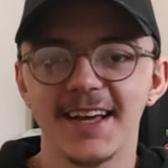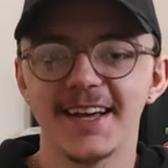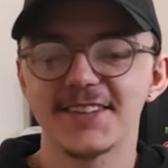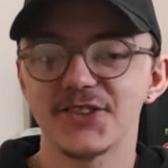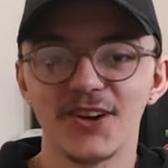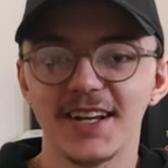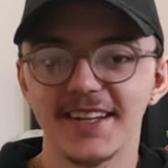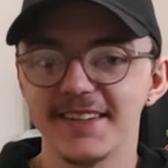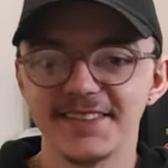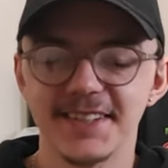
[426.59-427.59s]
It's not
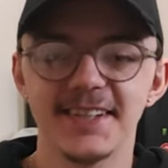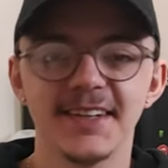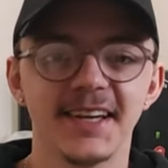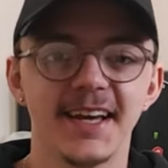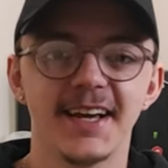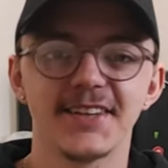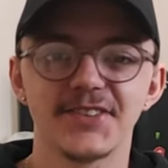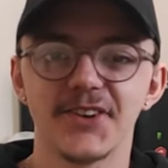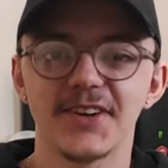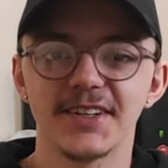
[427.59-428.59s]
easy.
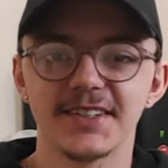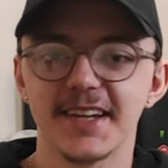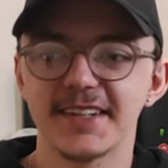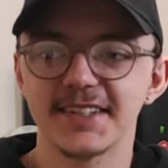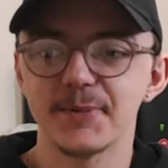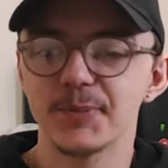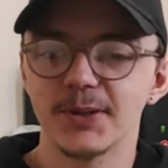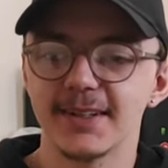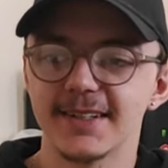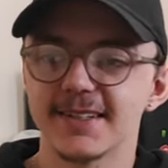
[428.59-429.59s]
It's not as, as
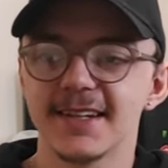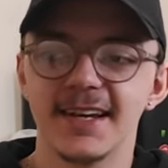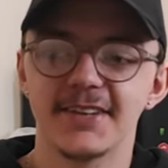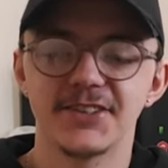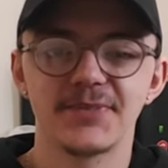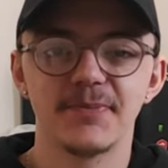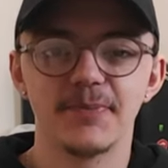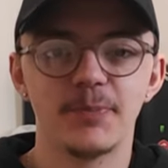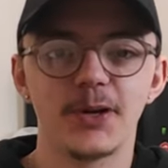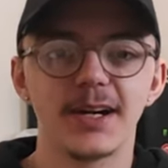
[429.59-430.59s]
simple as just
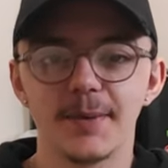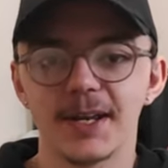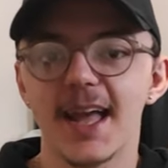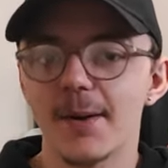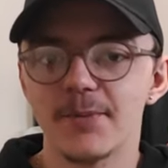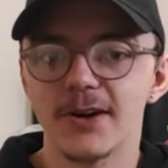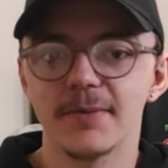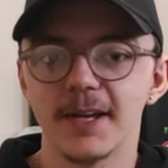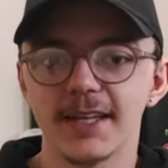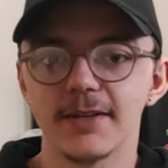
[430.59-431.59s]
putting up a camera,
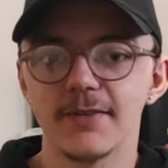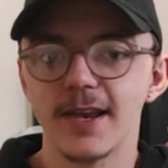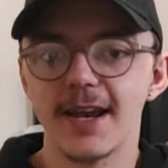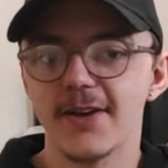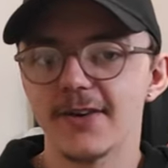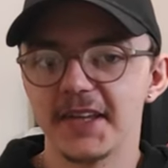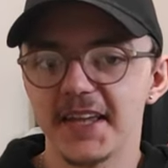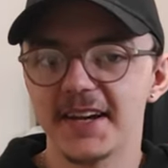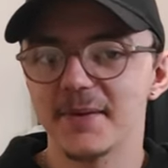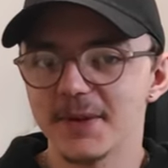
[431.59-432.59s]
making a video and
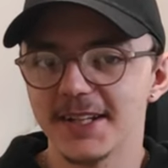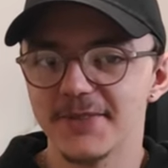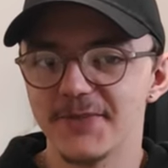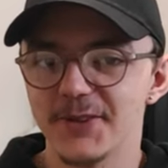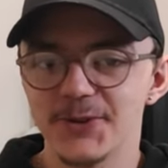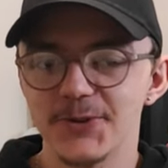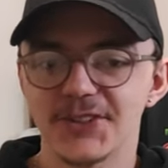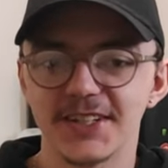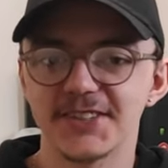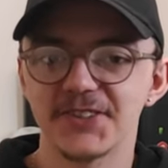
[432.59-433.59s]
getting a million
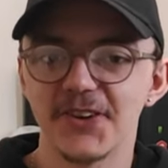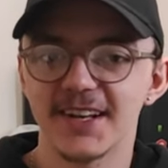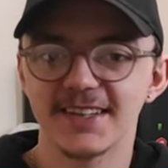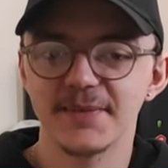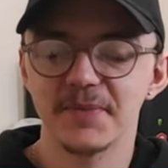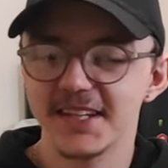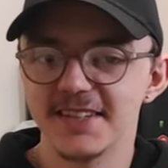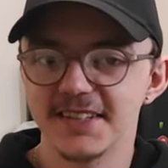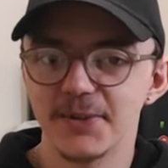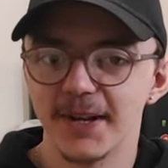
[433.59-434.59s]
views. It's not some
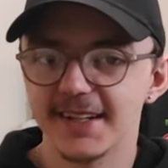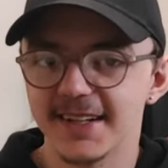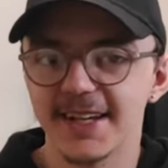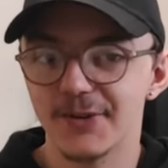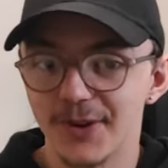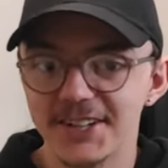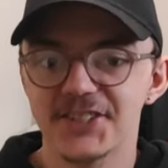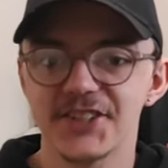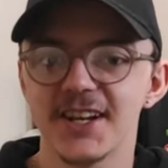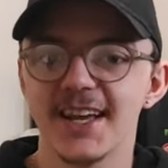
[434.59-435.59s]
easy way to get
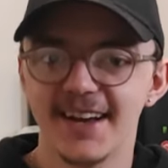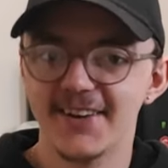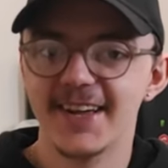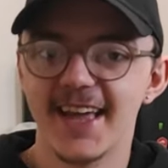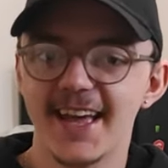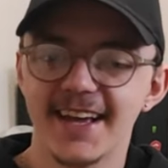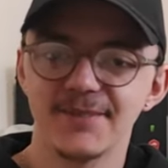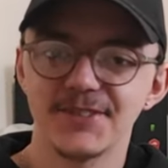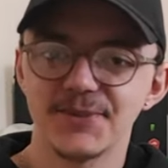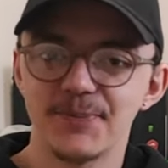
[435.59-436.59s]
rich. Okay,
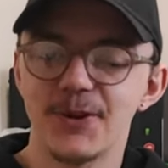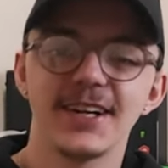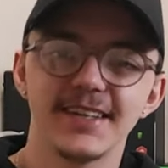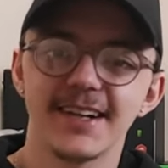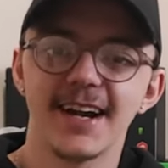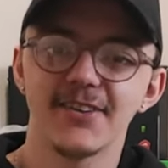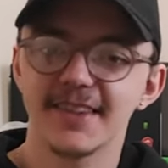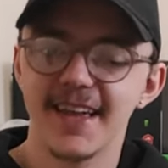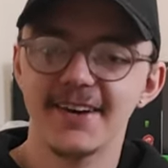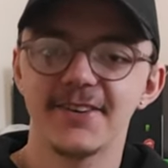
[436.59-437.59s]
I'm just putting it out
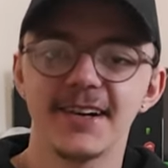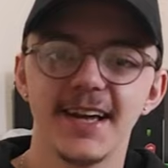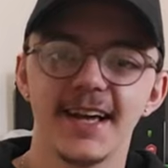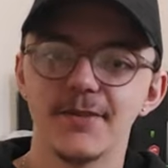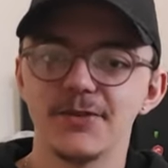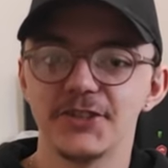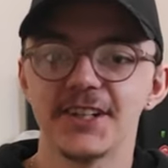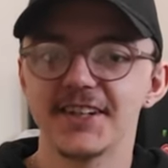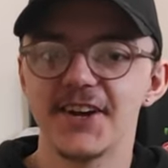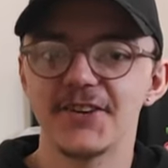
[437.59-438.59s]
there. If you
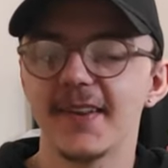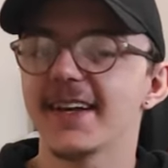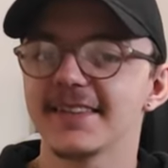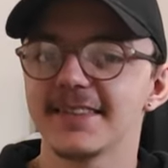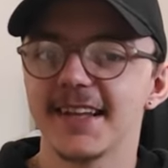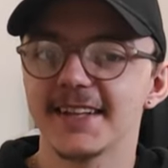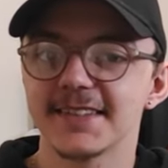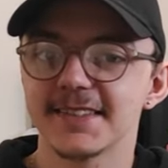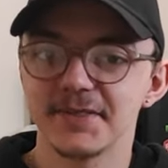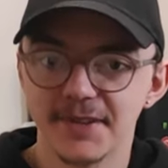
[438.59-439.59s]
didn't know that,
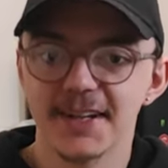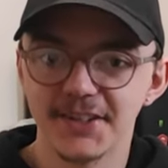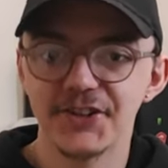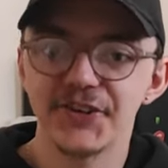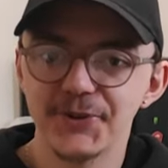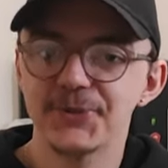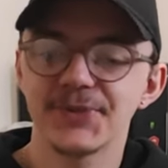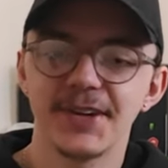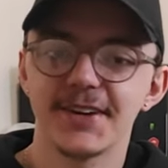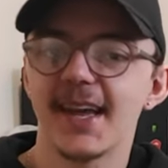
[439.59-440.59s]
that's the fucking
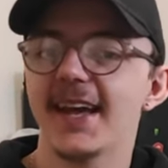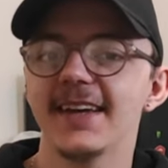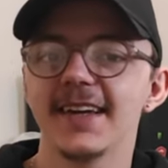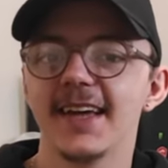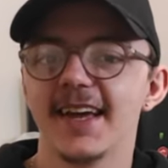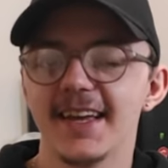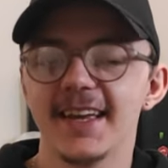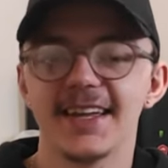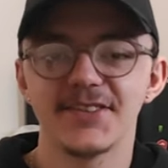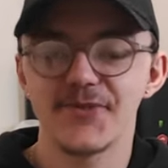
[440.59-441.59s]
truth, okay?
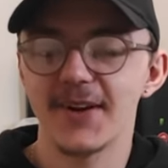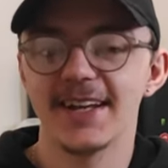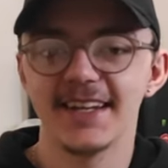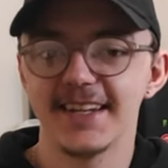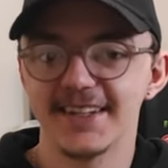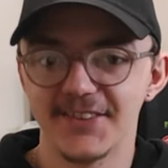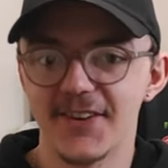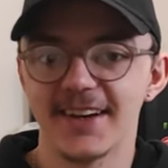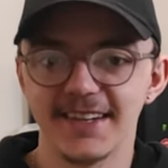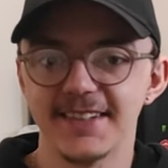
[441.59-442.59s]
It's really
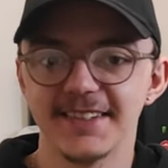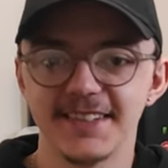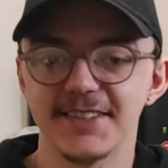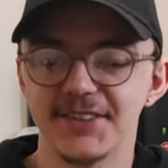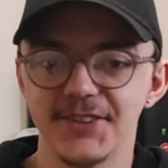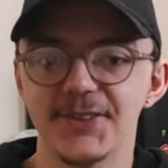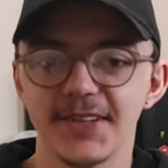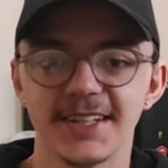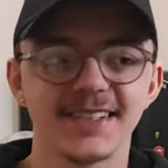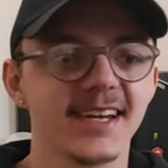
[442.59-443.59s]
not easy to do
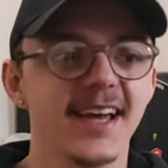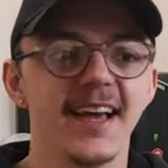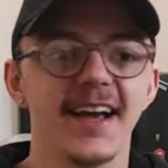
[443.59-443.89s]
this.